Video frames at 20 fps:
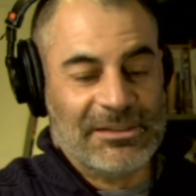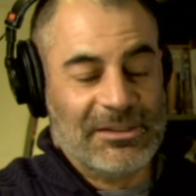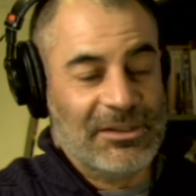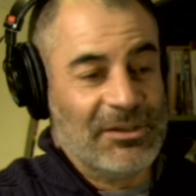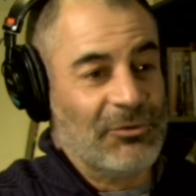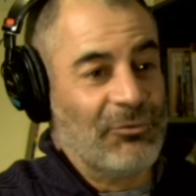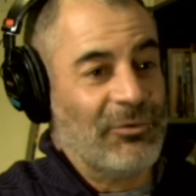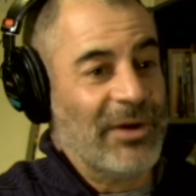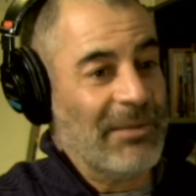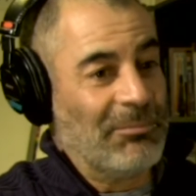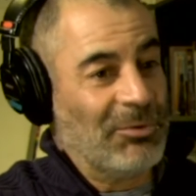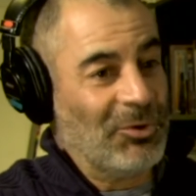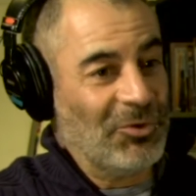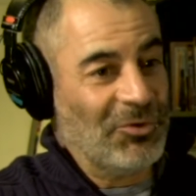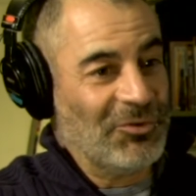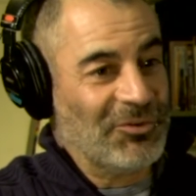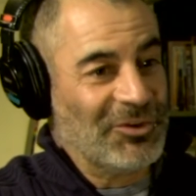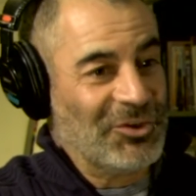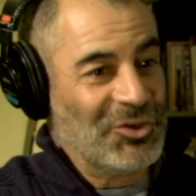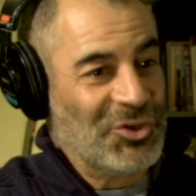
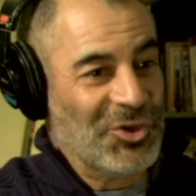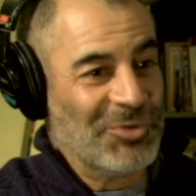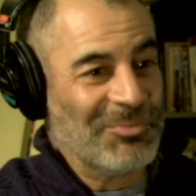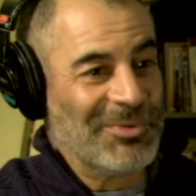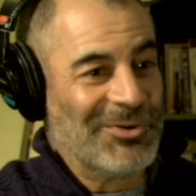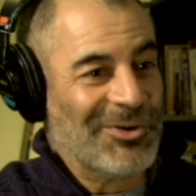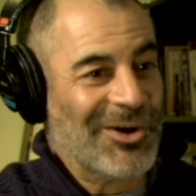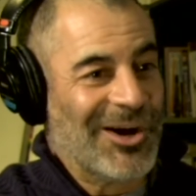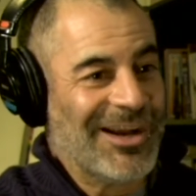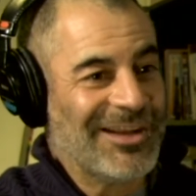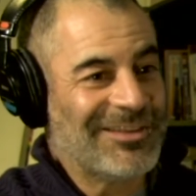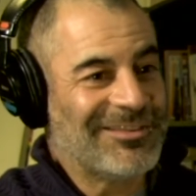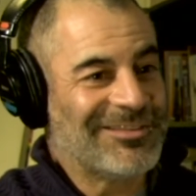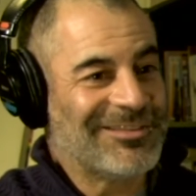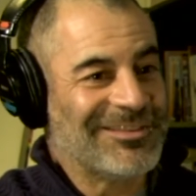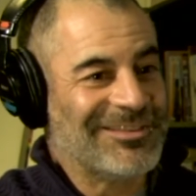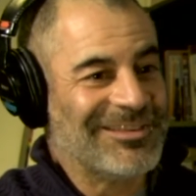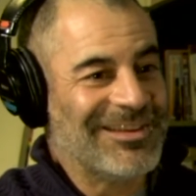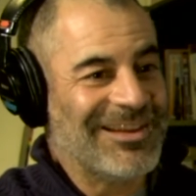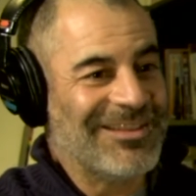Rebels and human rights
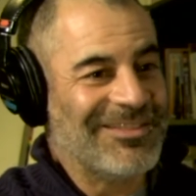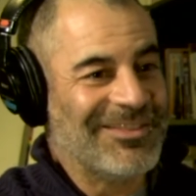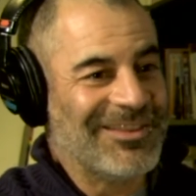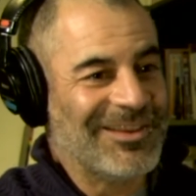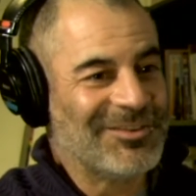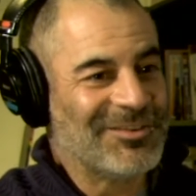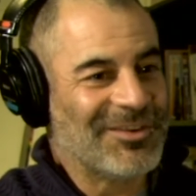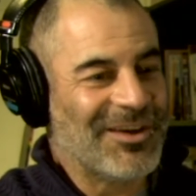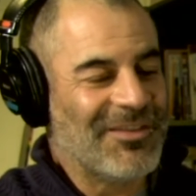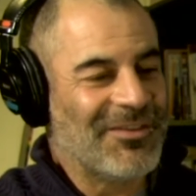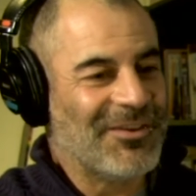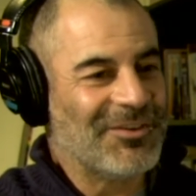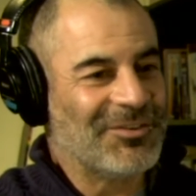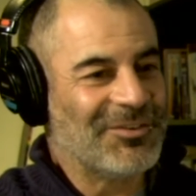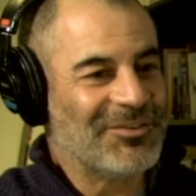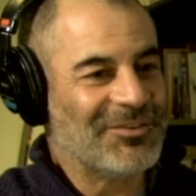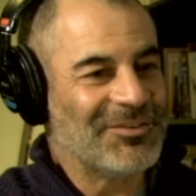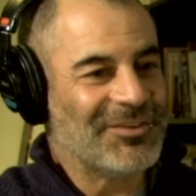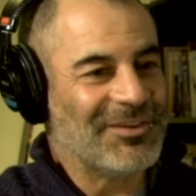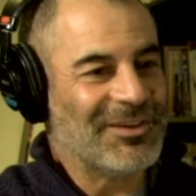and things like this
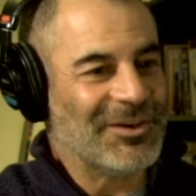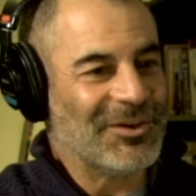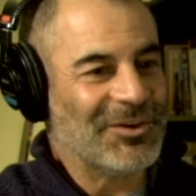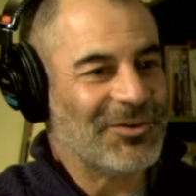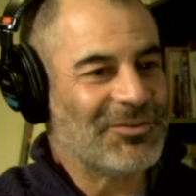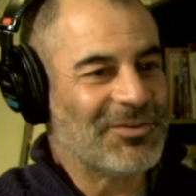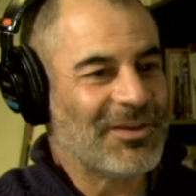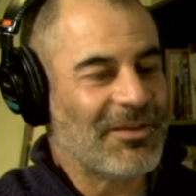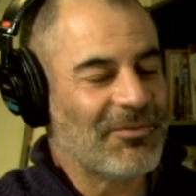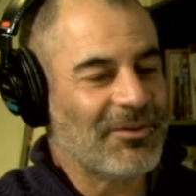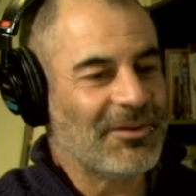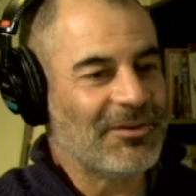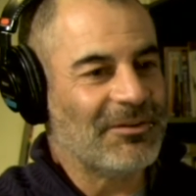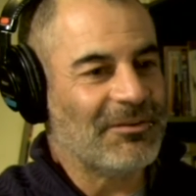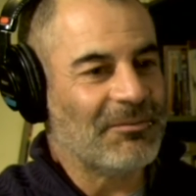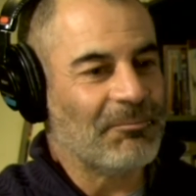is, you know, something,